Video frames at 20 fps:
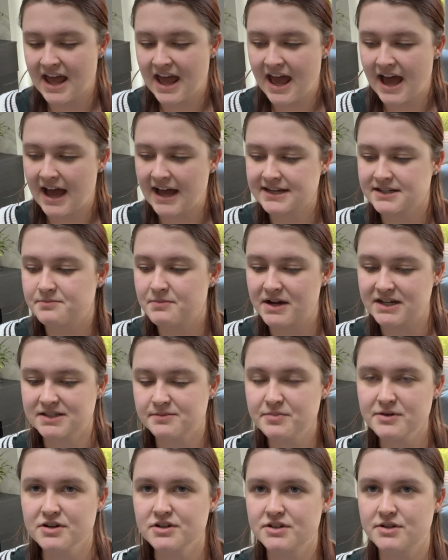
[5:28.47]
and my
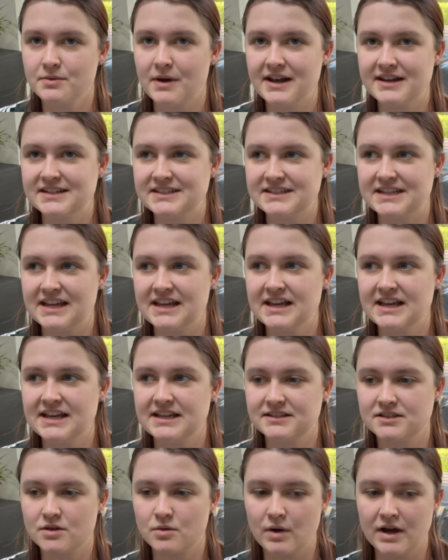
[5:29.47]
spirituality
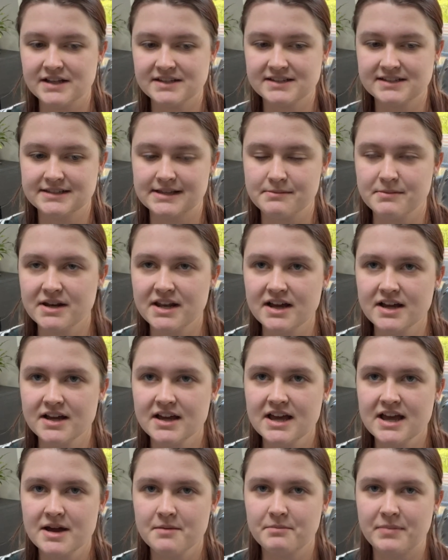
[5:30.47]
is quite similar,
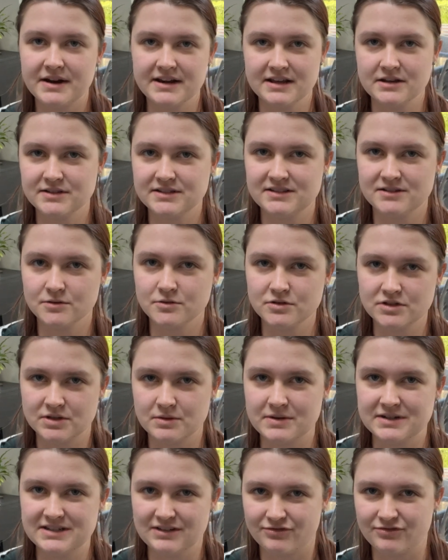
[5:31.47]
but it is also
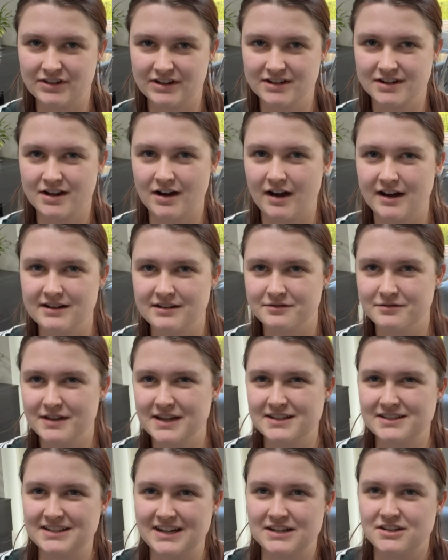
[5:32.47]
a different kind of
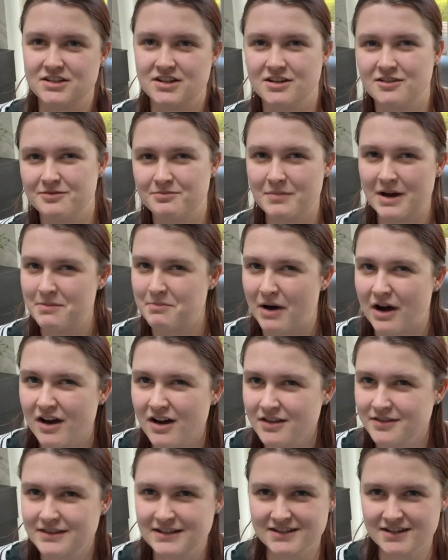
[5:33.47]
extension of my
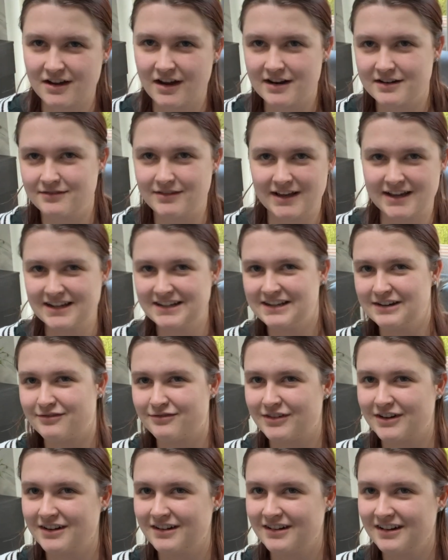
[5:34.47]
path. It's kind of like a
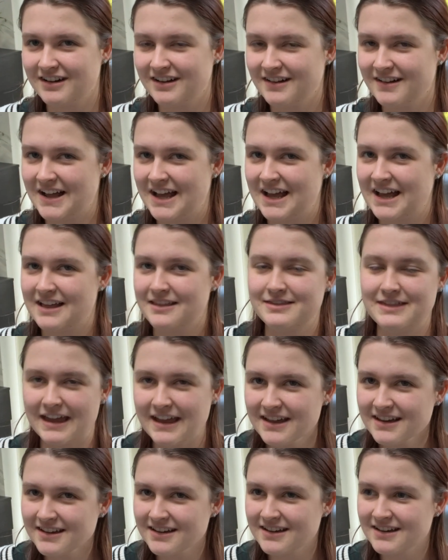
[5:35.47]
different
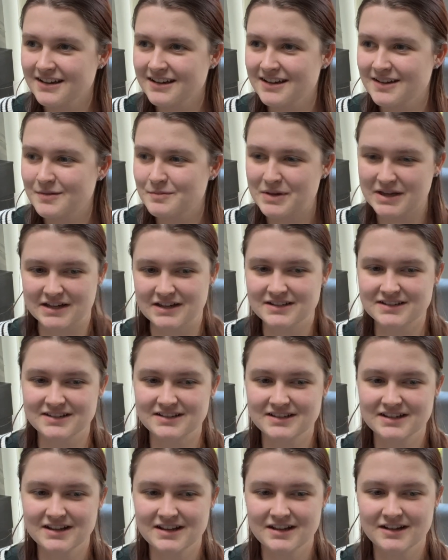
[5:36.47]
thing, because
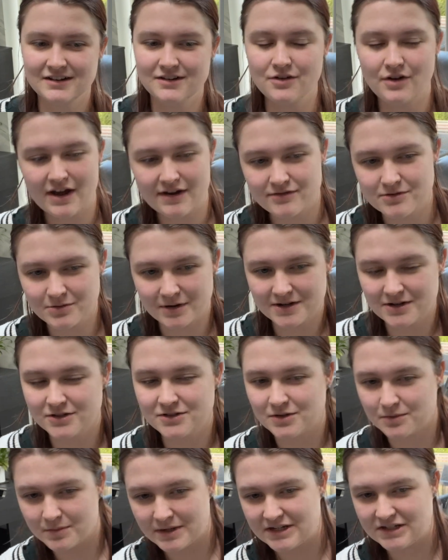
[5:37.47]
not everyone who's
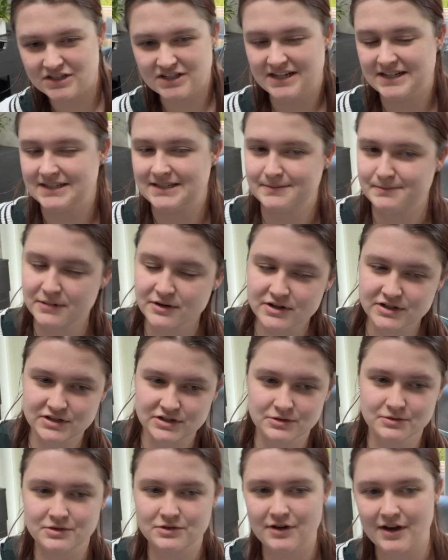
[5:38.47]
a witch is
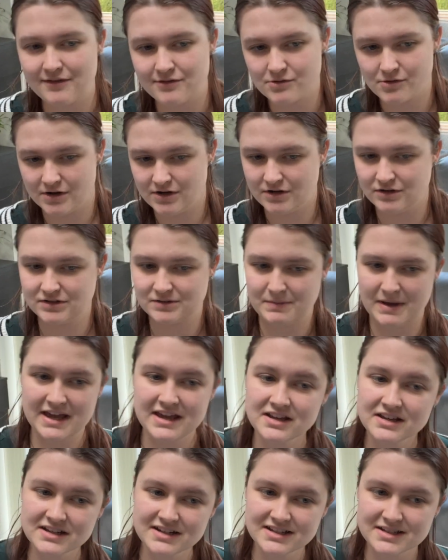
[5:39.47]
spiritual, not everyone who's
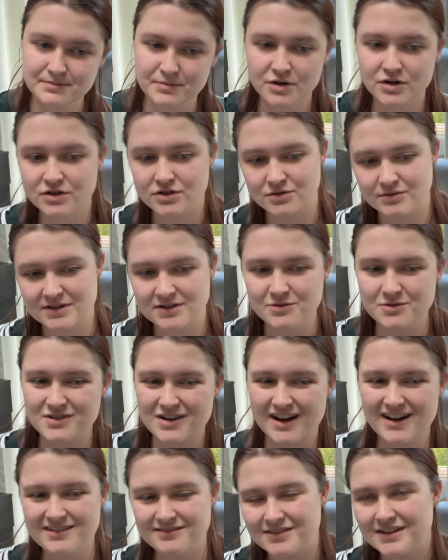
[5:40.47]
pagan is spiritual.
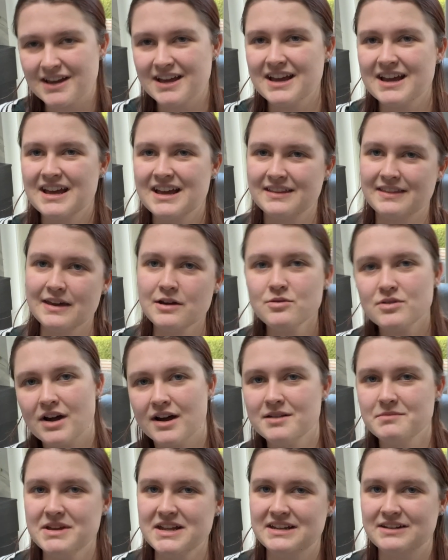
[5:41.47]
They all kind
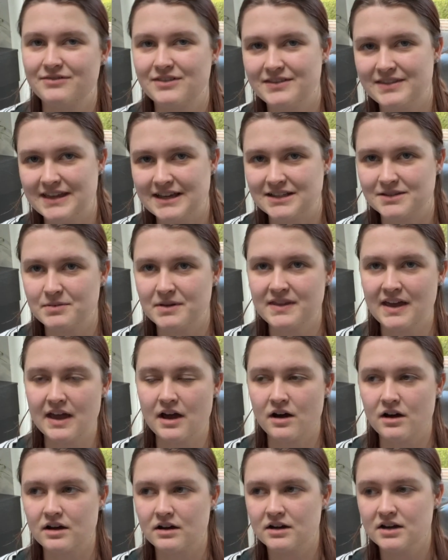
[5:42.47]
of mean different things, but they
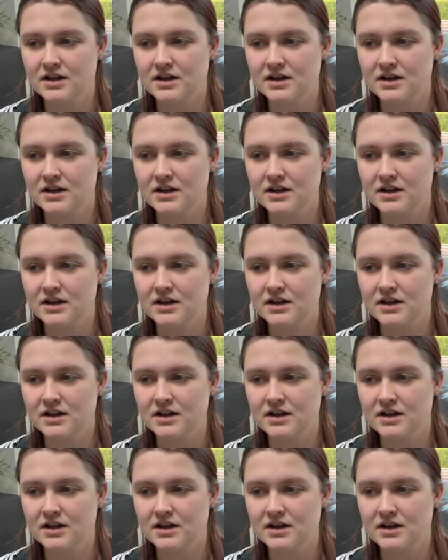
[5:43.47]
are